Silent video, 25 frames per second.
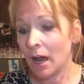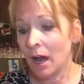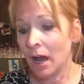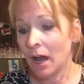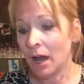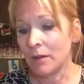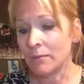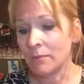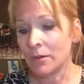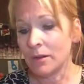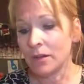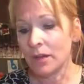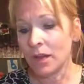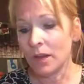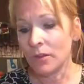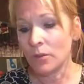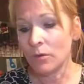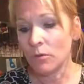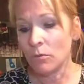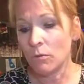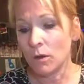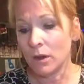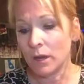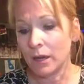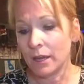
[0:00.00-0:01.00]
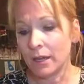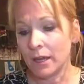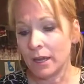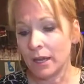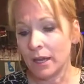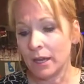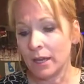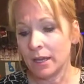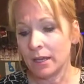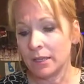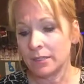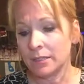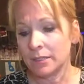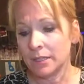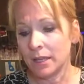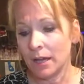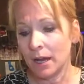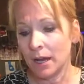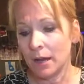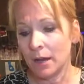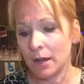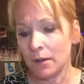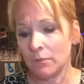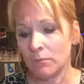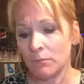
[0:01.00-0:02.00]
Another one is
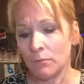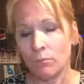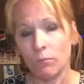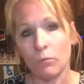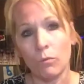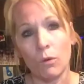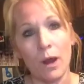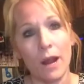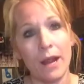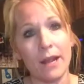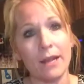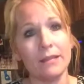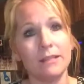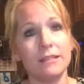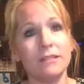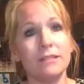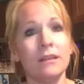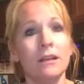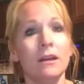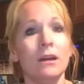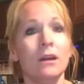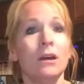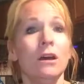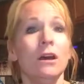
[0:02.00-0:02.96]
rice.